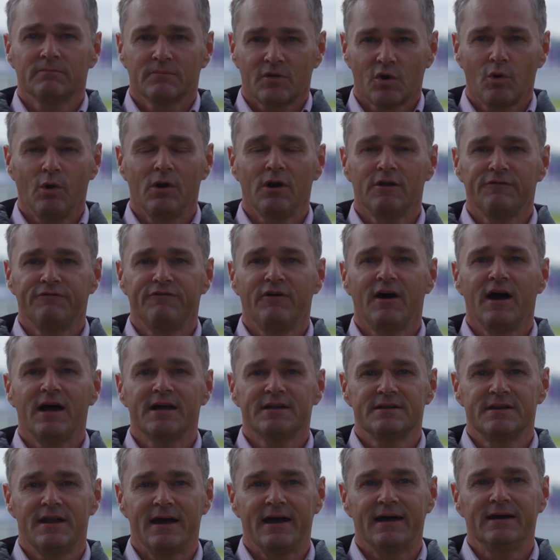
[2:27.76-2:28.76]

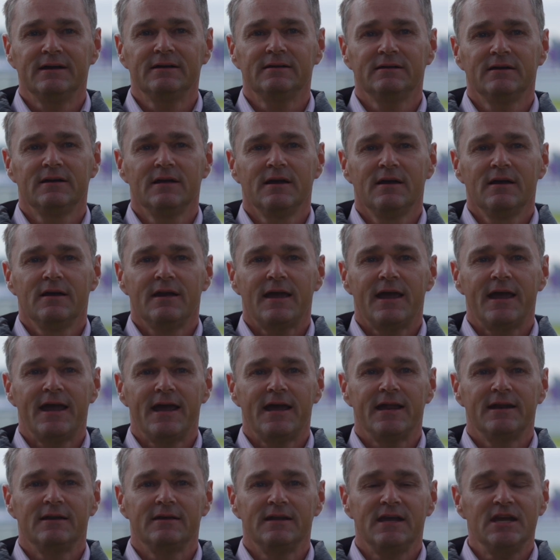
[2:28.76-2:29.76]
qualified now,
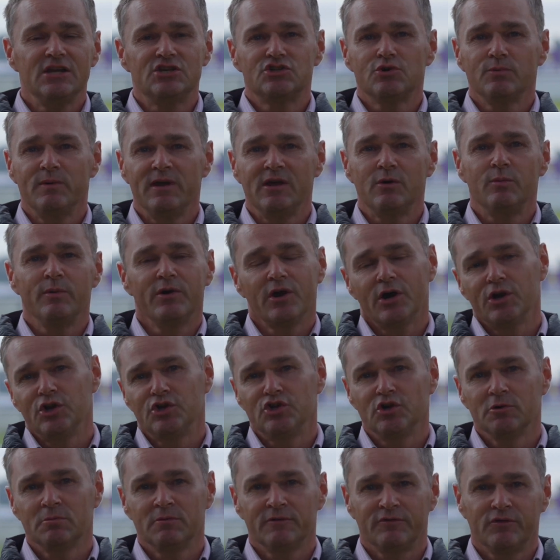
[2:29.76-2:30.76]
and each week we go to
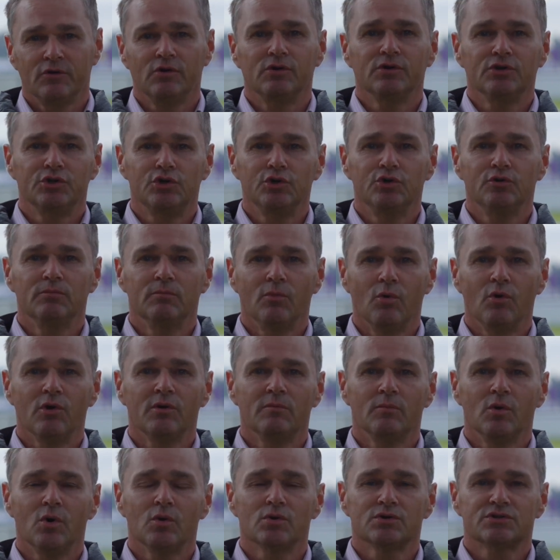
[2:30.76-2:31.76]
Durbanville and do more and
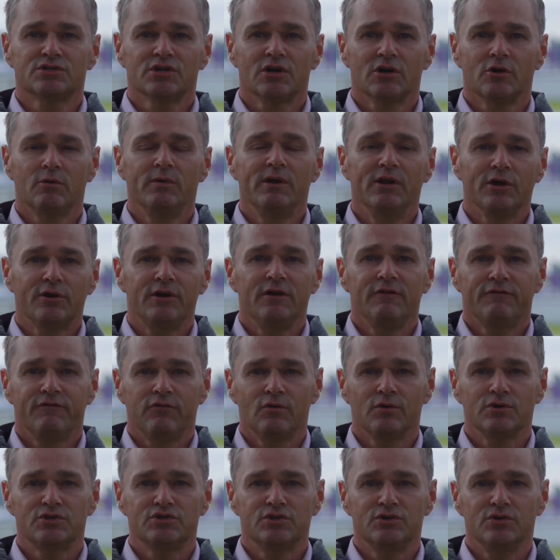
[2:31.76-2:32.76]
more. So we're looking
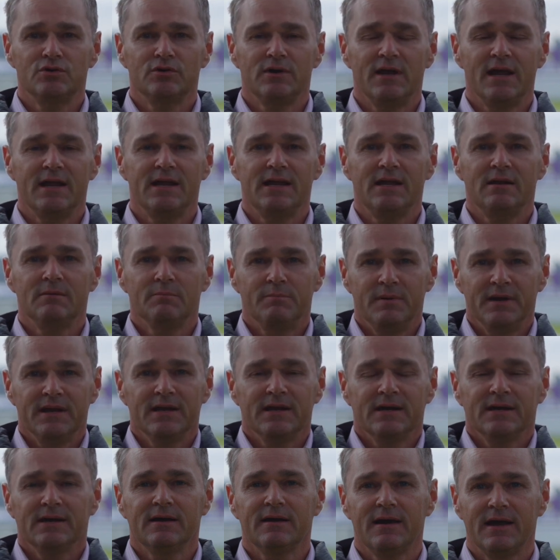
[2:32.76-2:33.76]
forward to getting bigger
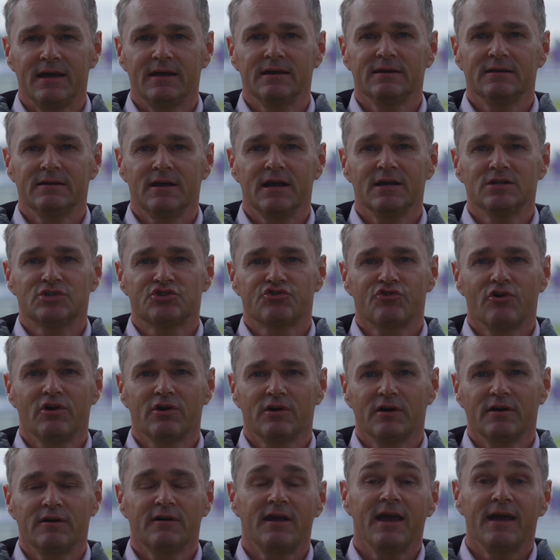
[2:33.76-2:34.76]
and
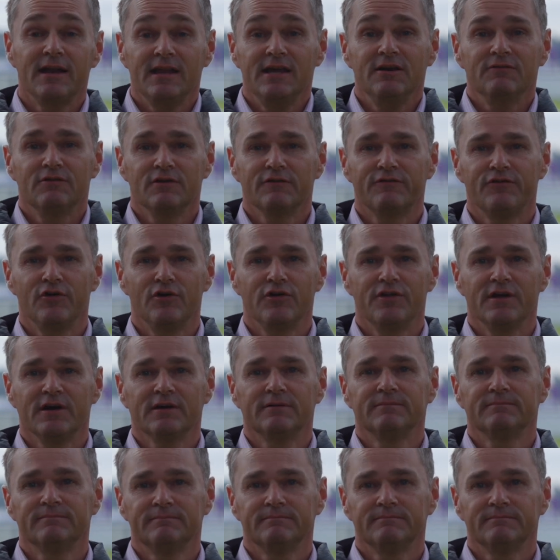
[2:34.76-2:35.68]
stronger and even further.